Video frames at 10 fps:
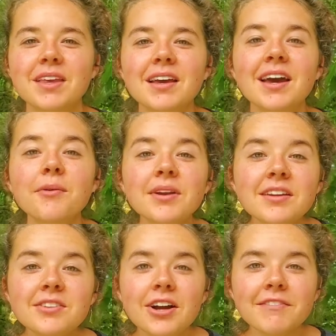I wanted to
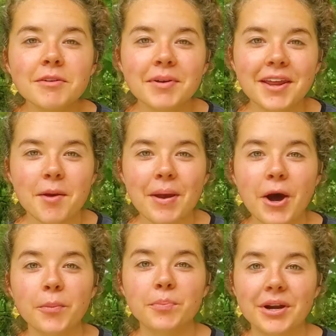talk for a minute
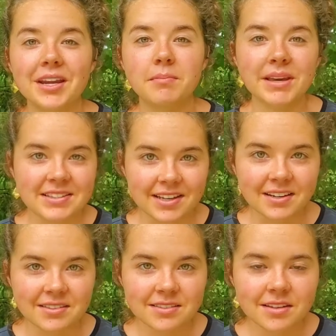about brain
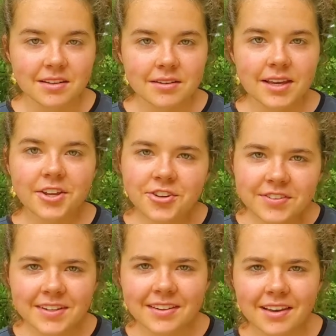basics.
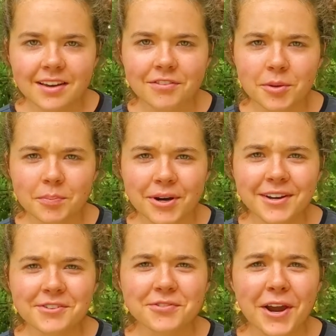Interestingly enough, the brain
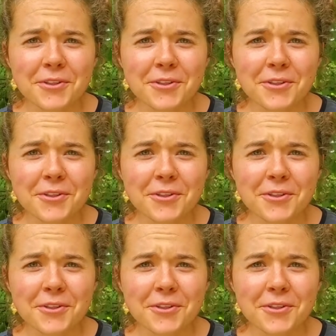is a rather